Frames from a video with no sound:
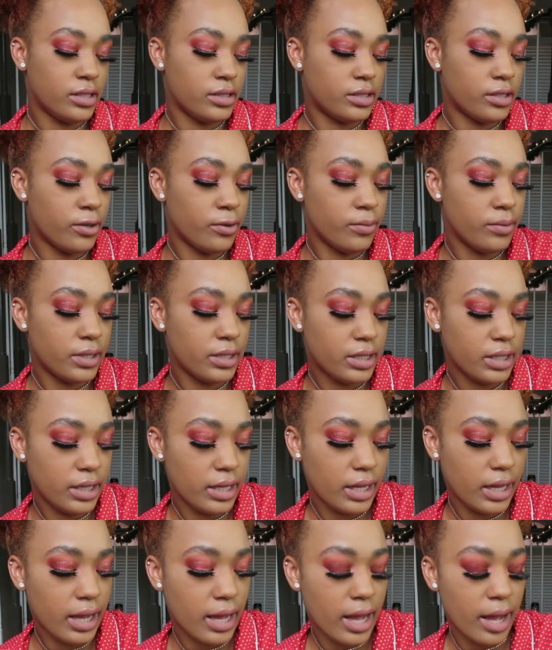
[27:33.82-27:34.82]
So
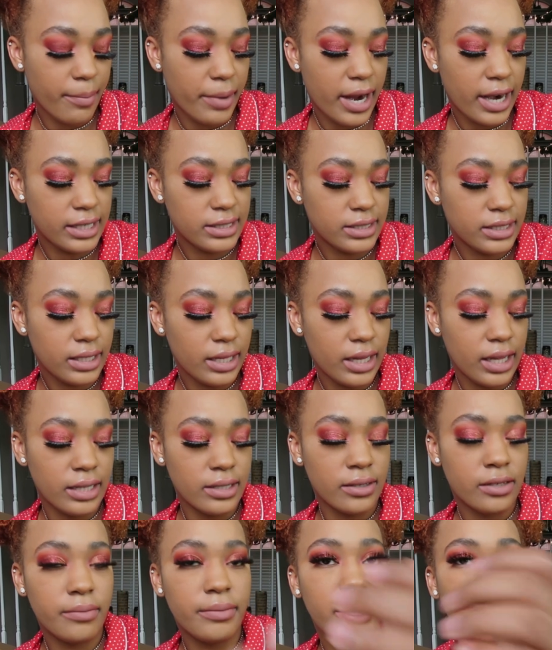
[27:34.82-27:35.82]
really, I'm actually a
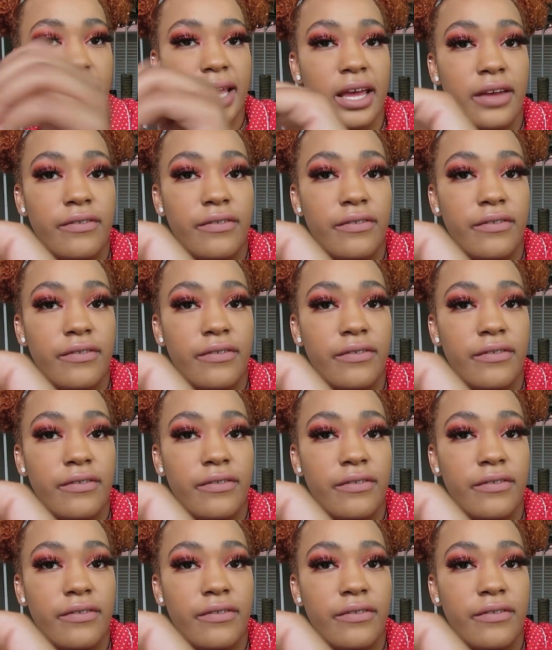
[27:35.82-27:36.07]
little bit